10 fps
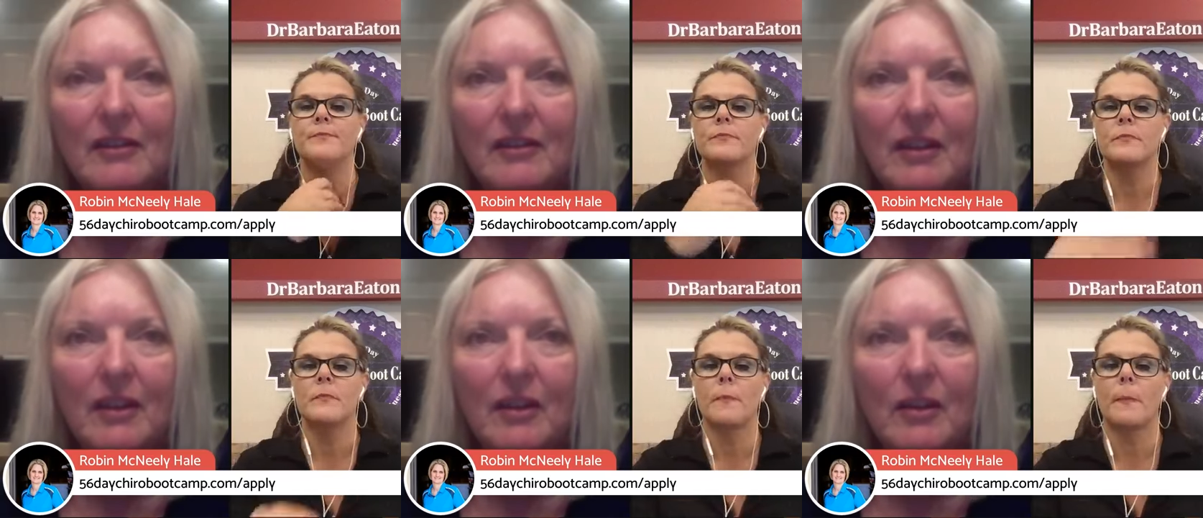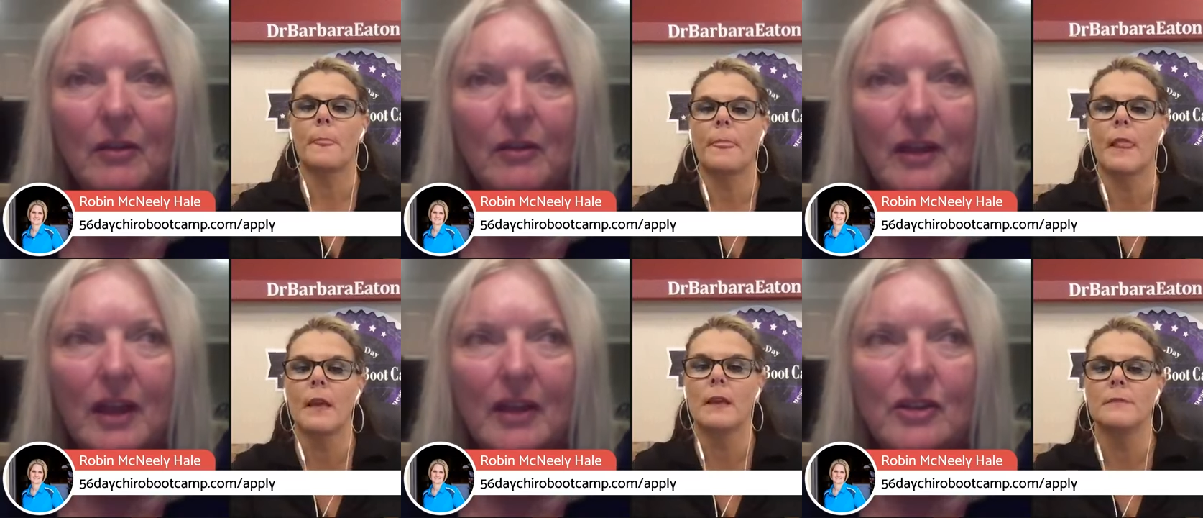Speaker 1: Oh
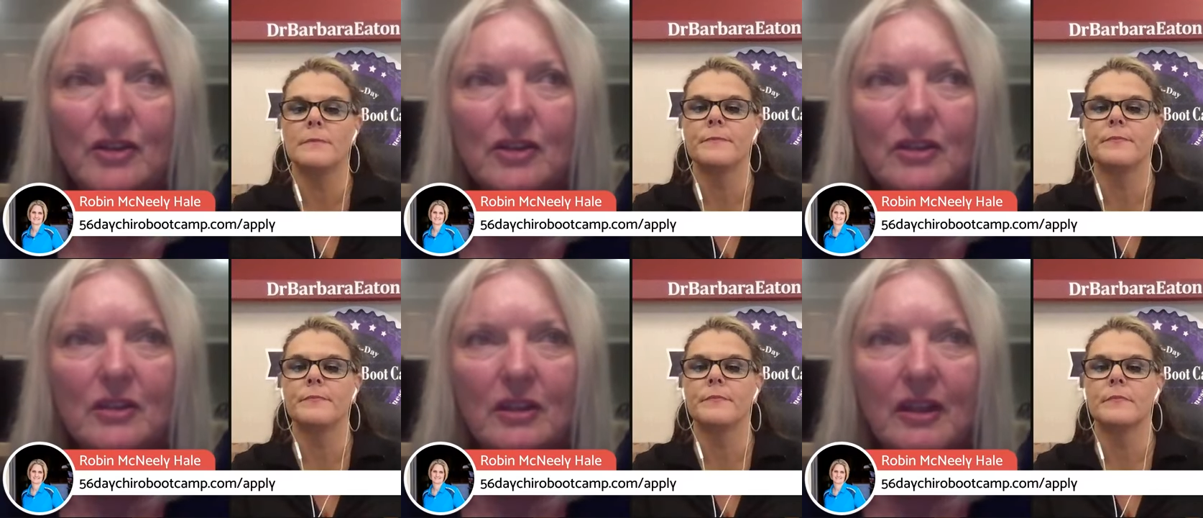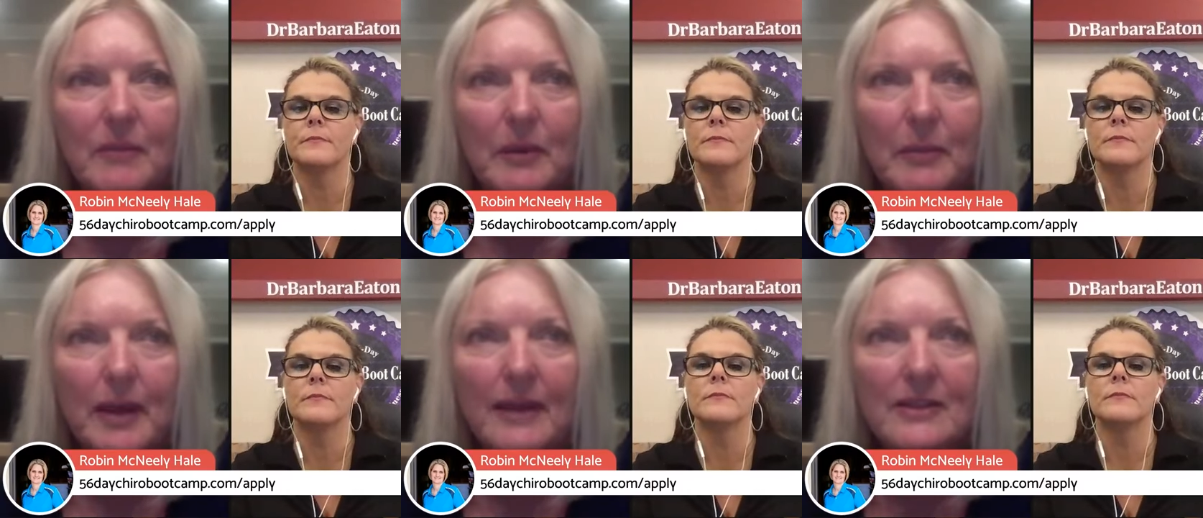gosh, I've been in
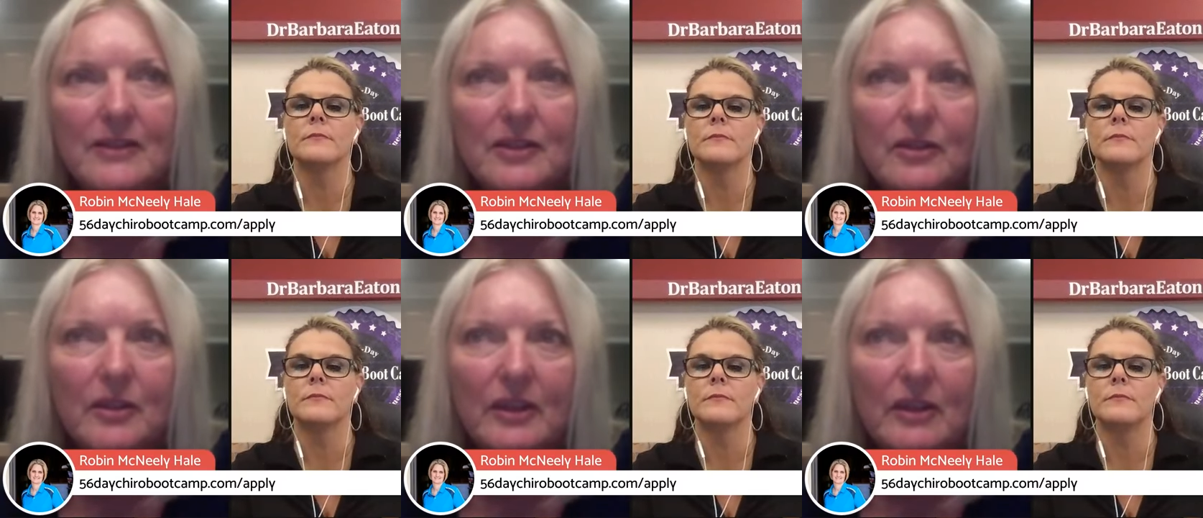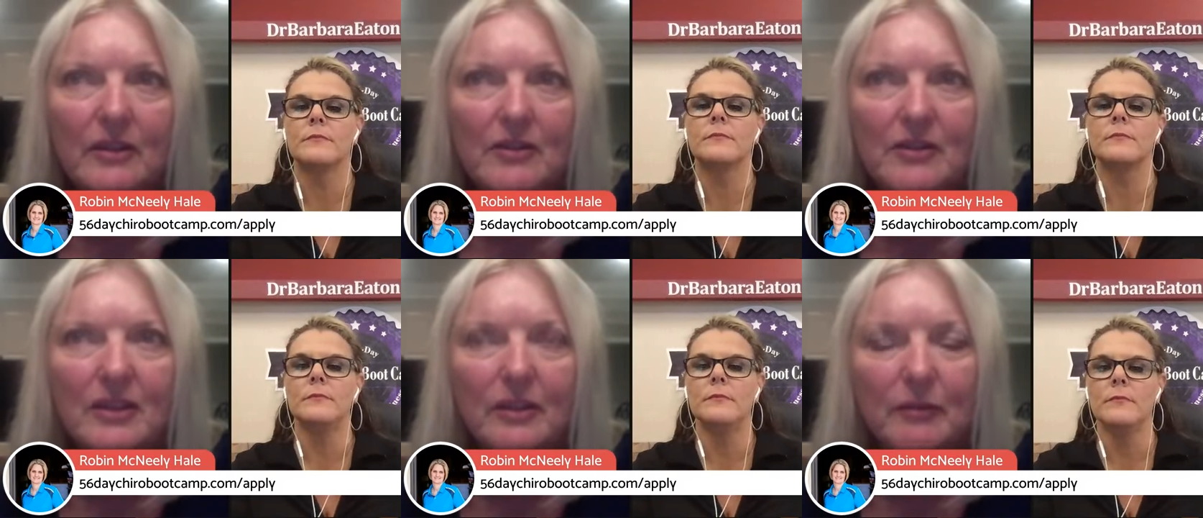practice 30
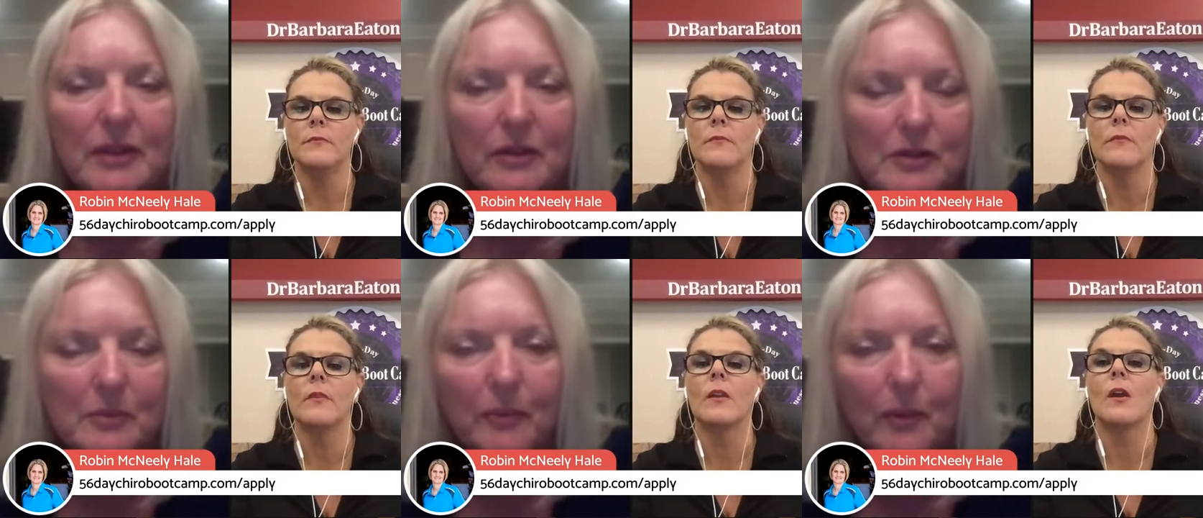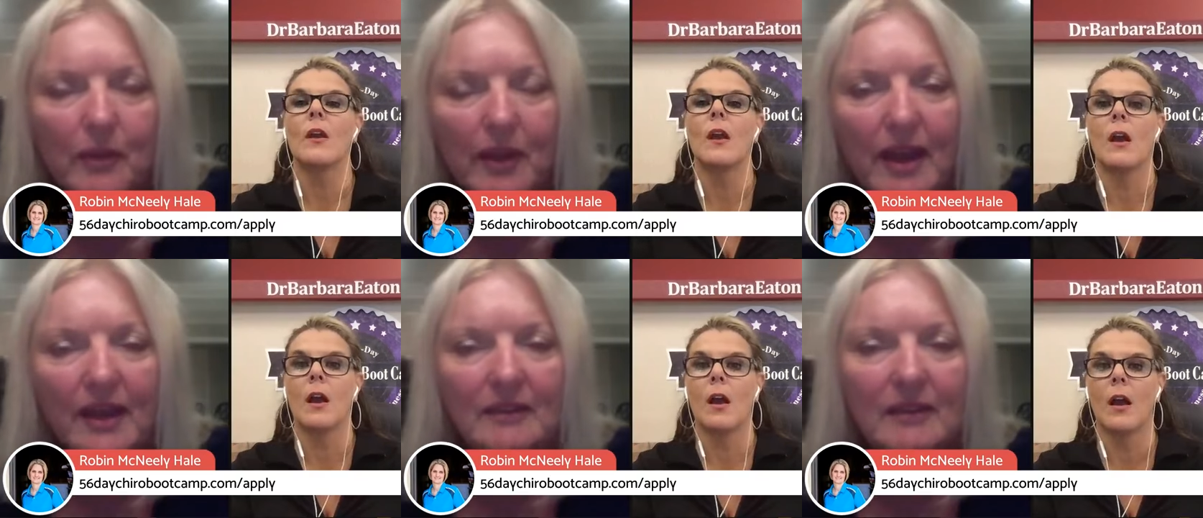years, and then three years before
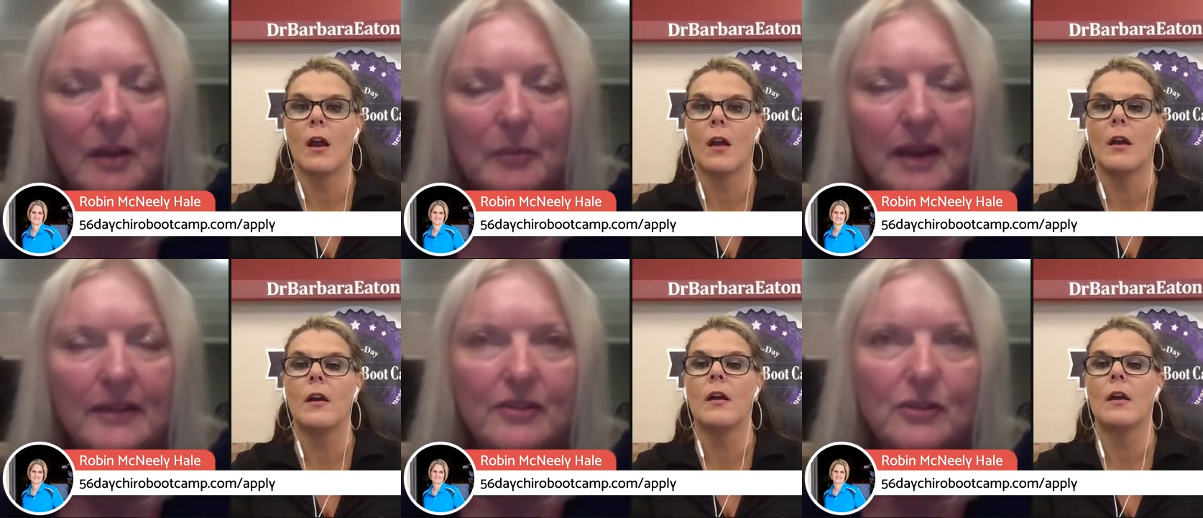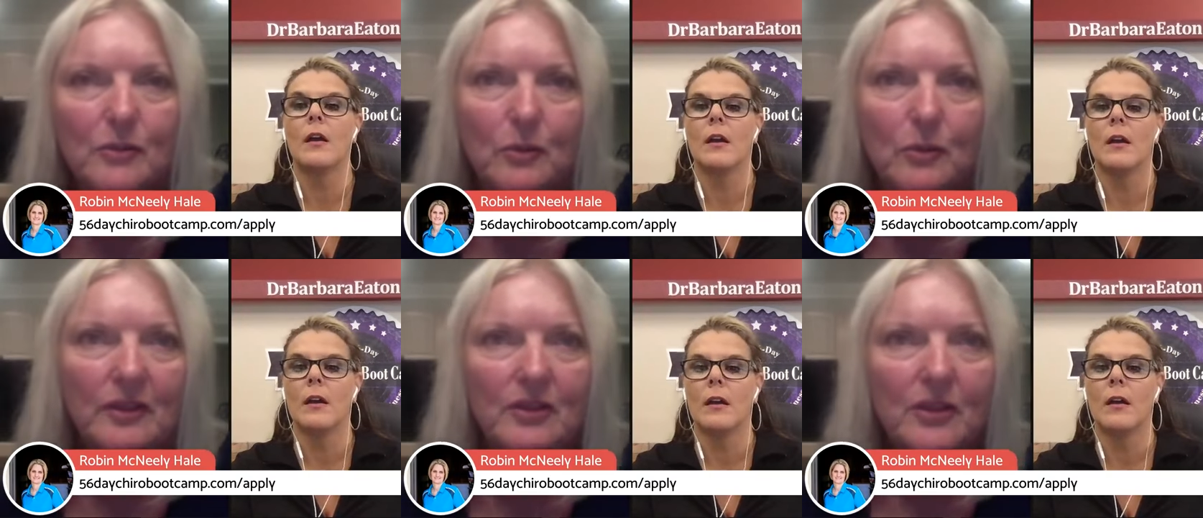that, chiropractic school,
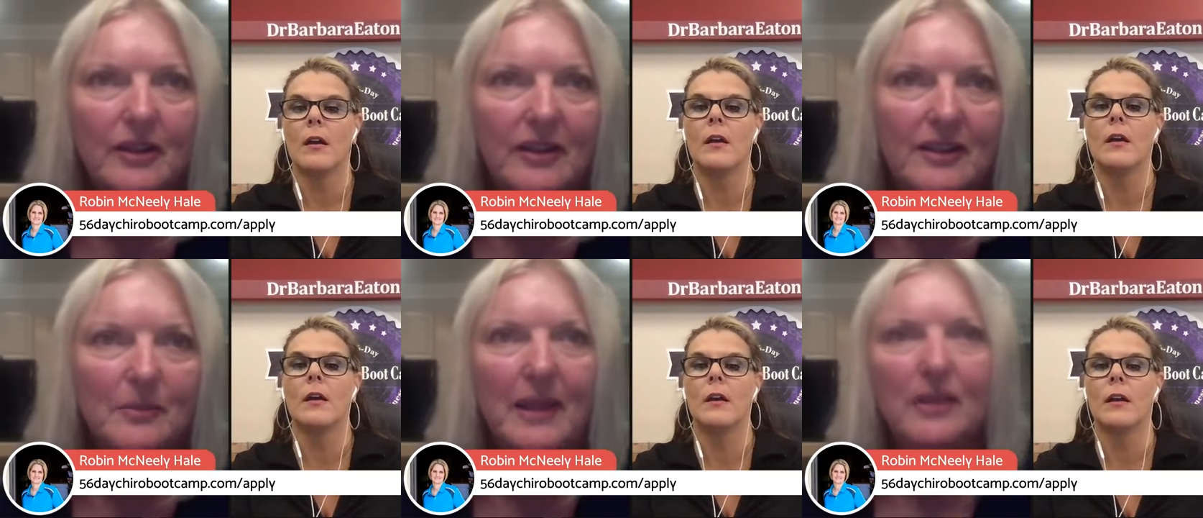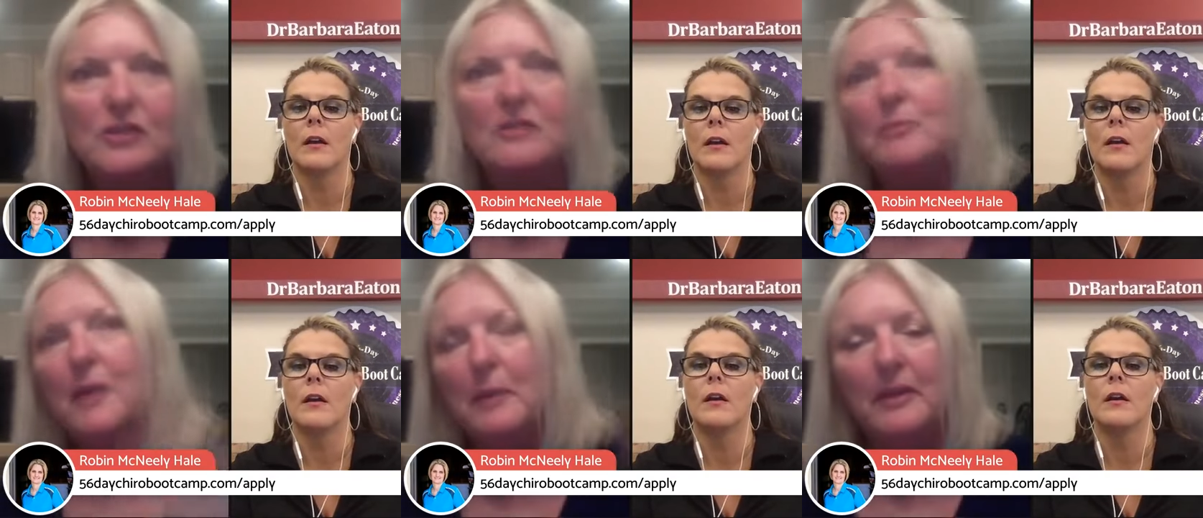and then started as a
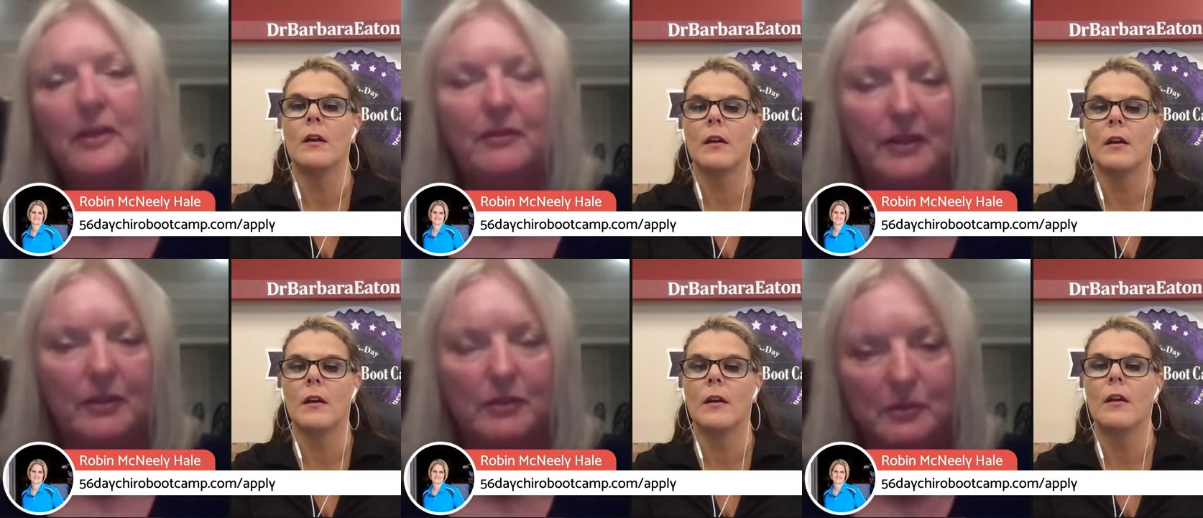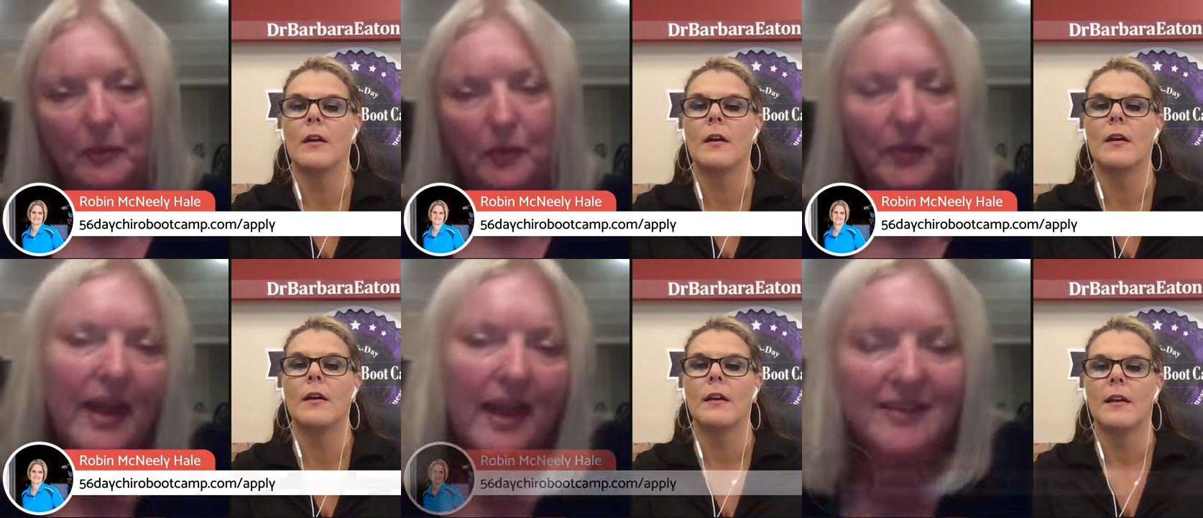patient probably three years before
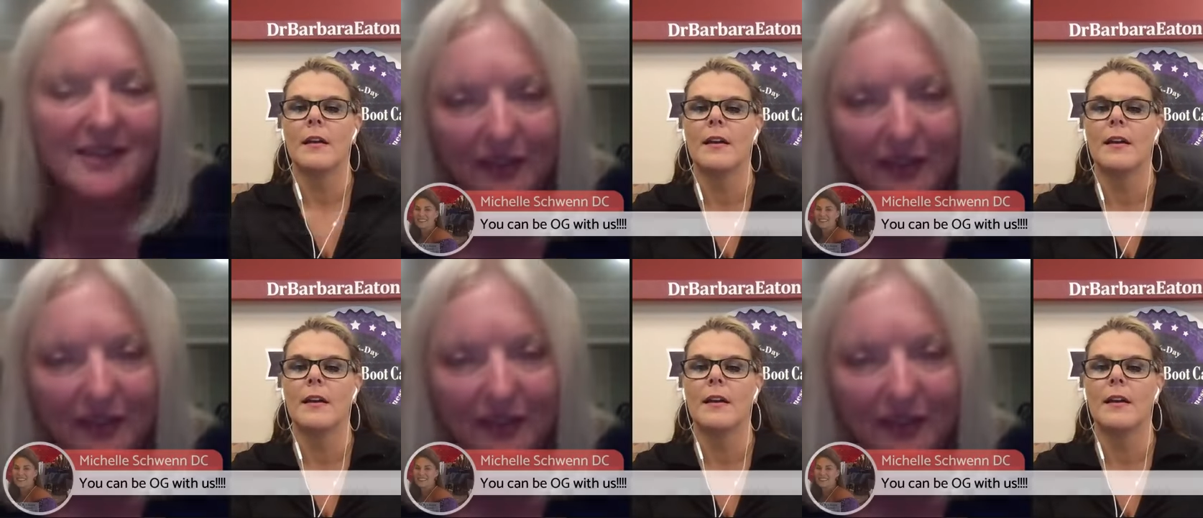that.